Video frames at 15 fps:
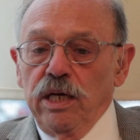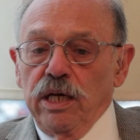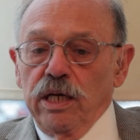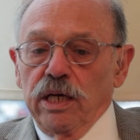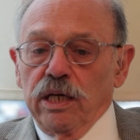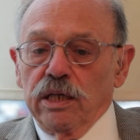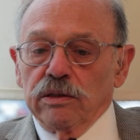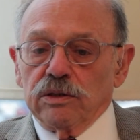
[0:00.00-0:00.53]

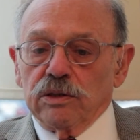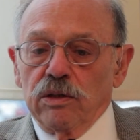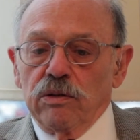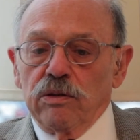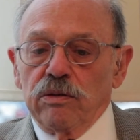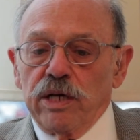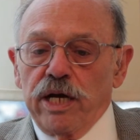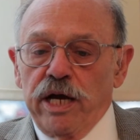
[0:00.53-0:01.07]
And
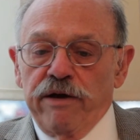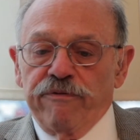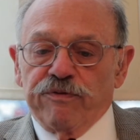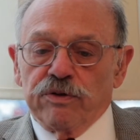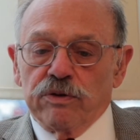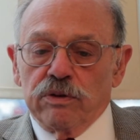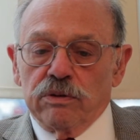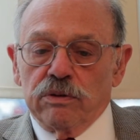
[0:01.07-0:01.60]
so
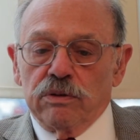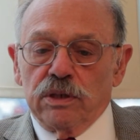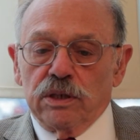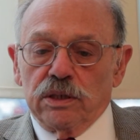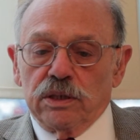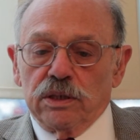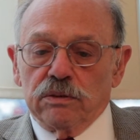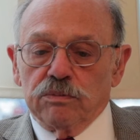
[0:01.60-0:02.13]

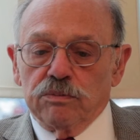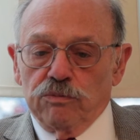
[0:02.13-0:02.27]
after